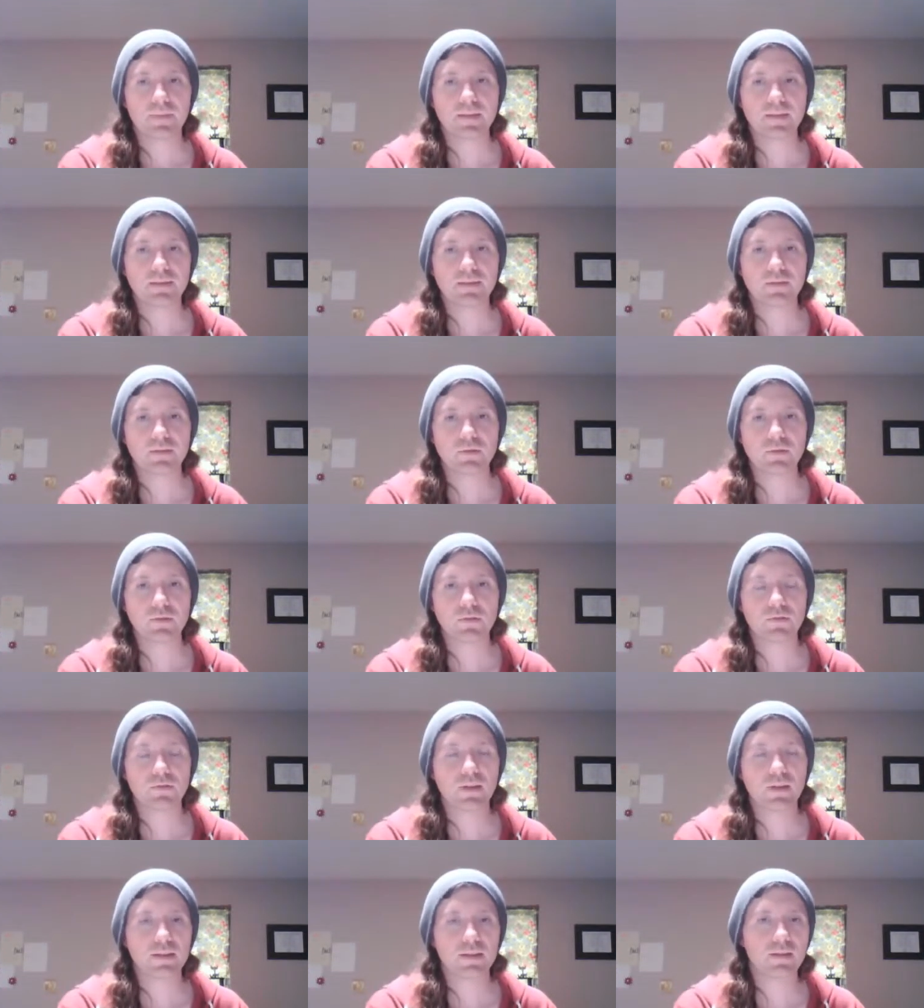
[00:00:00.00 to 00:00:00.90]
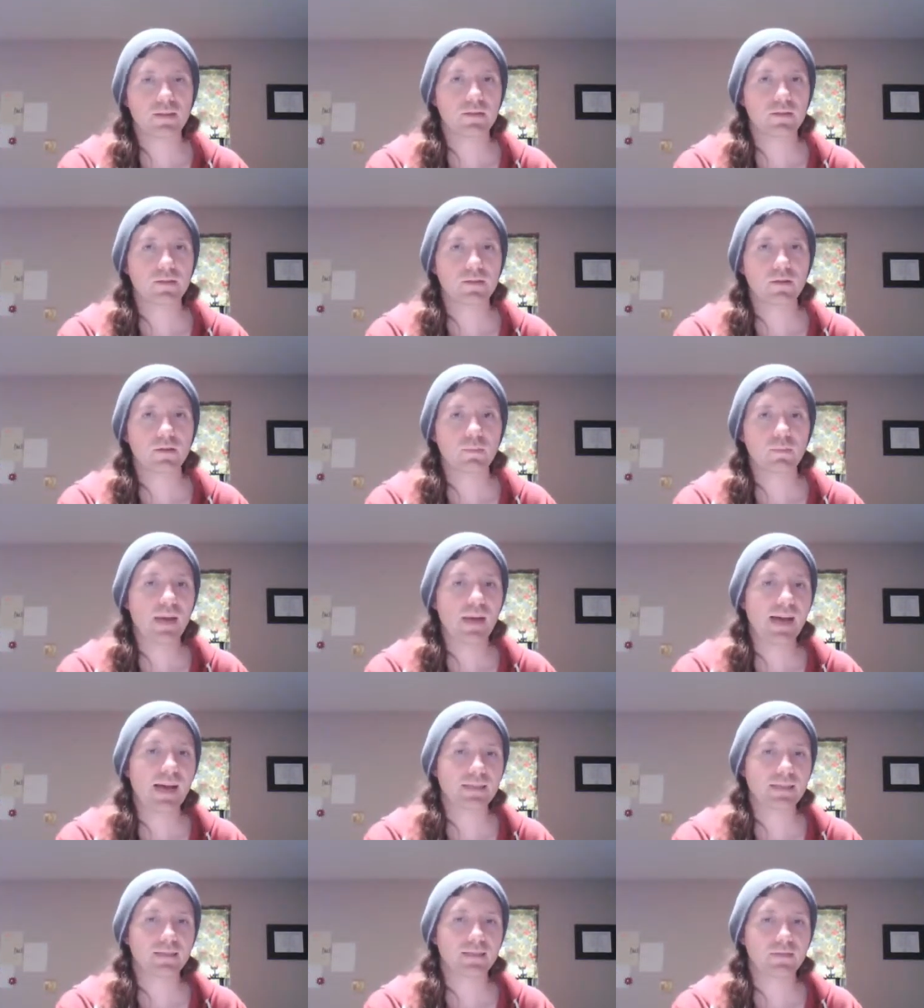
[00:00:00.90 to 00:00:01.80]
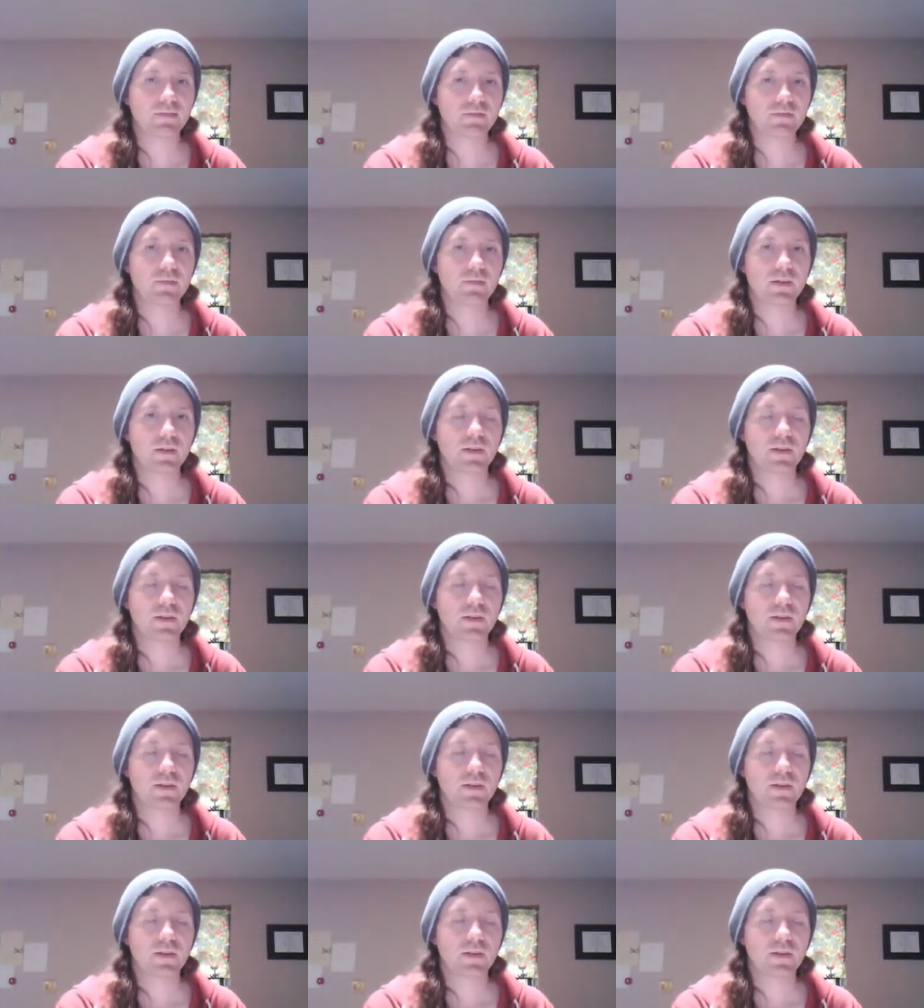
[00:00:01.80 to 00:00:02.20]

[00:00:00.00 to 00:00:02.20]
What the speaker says: sort of like you're a passive